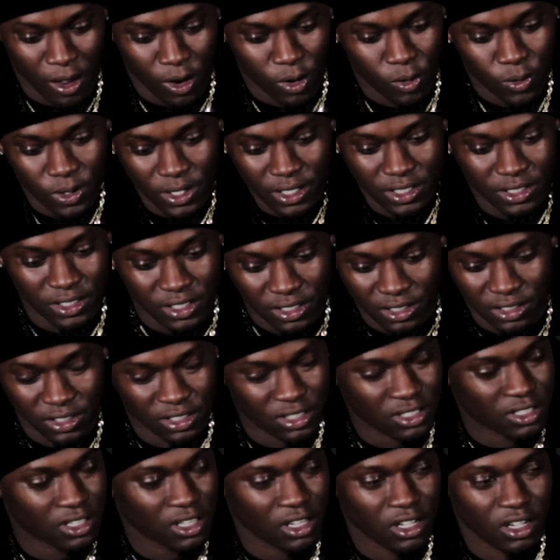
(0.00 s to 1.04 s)
I always
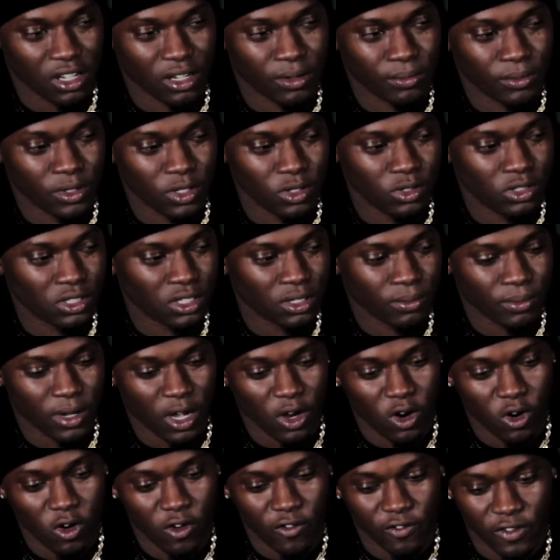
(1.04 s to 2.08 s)
just love music.
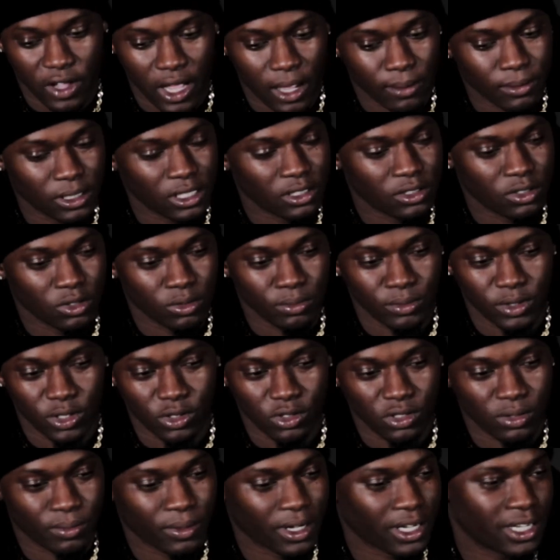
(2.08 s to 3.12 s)
My whole family do
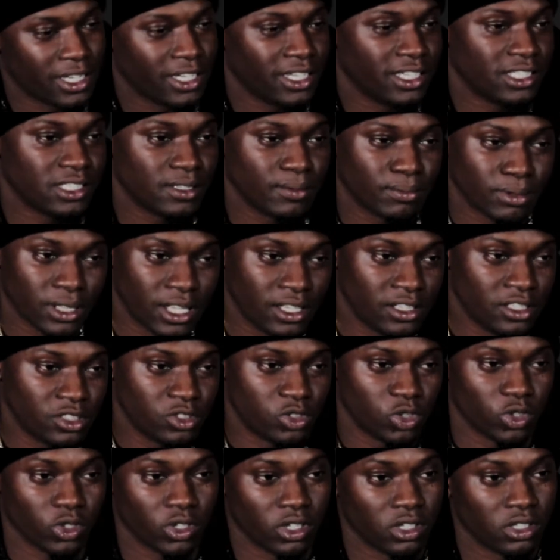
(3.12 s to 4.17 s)
music. My cousin play
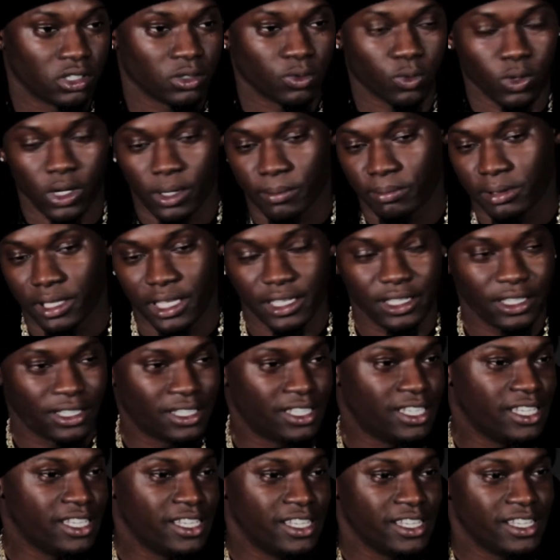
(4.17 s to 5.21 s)
the drums, one play
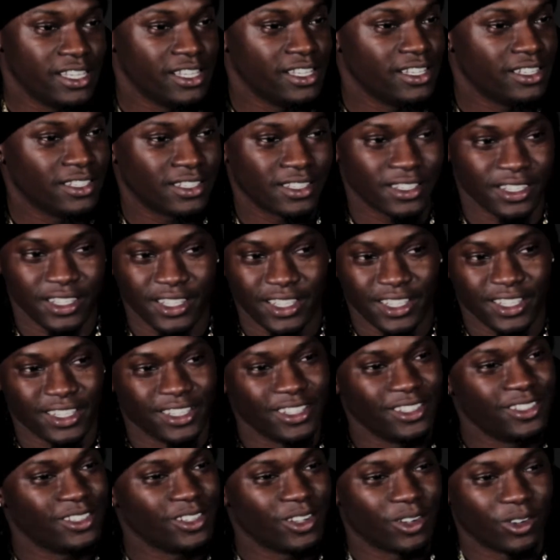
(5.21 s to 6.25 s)
the keys.
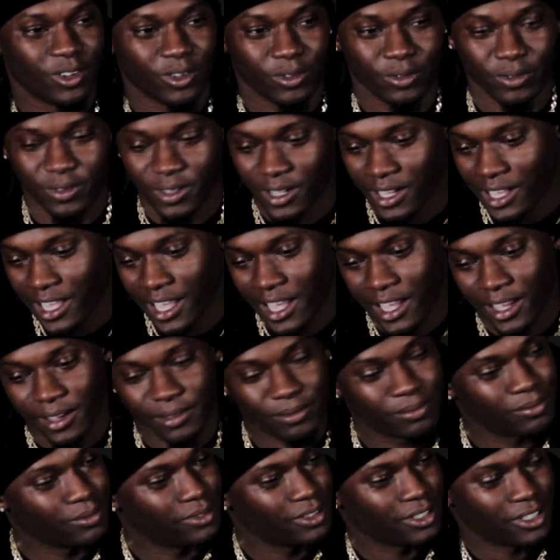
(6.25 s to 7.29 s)
You know, I
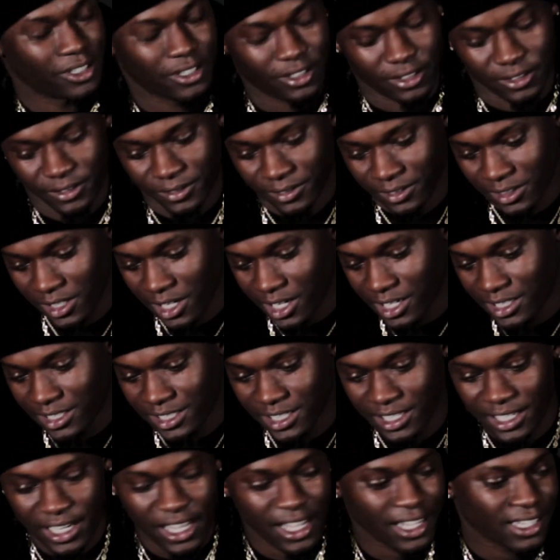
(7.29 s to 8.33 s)
got
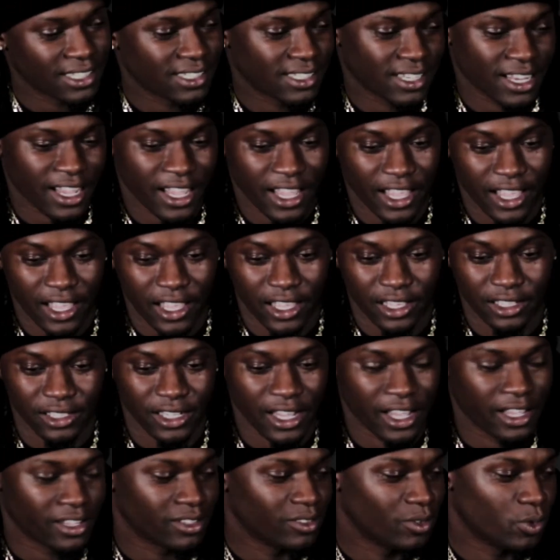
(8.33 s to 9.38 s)
auntie that
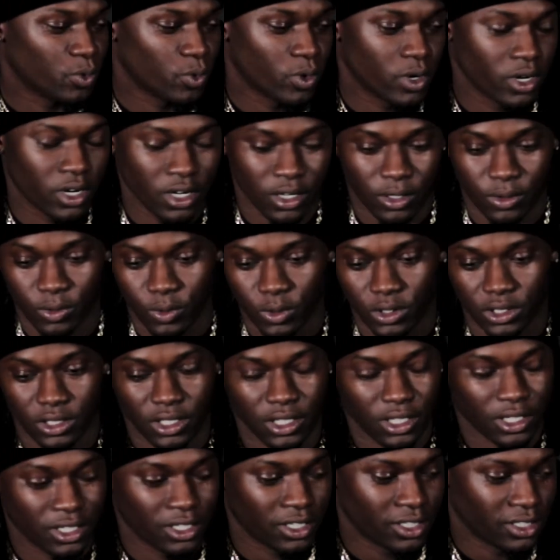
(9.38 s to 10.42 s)
sang, that run
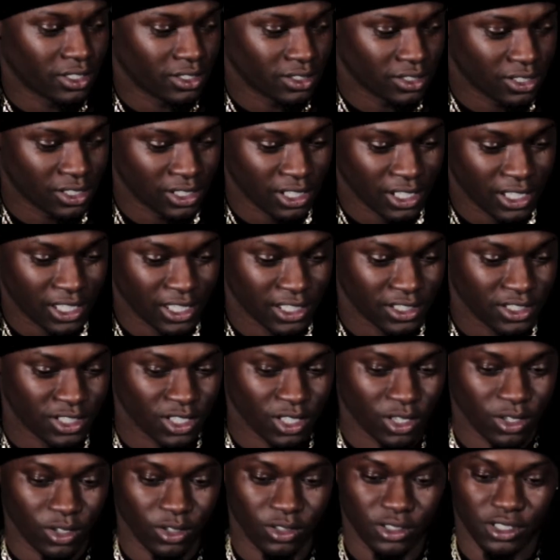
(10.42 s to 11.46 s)
with Glenn
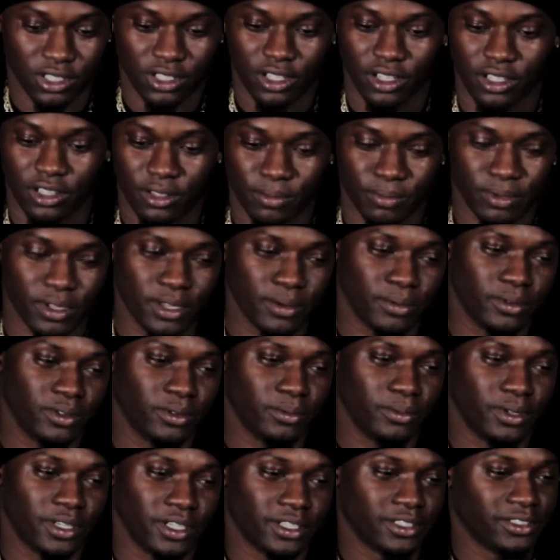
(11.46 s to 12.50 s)
Jones and other
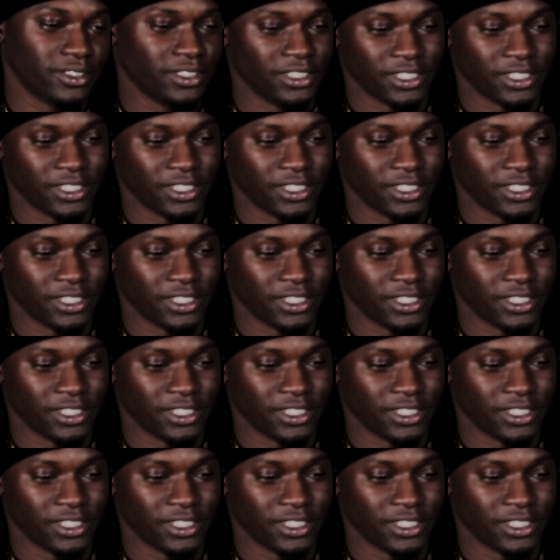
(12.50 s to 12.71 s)
people.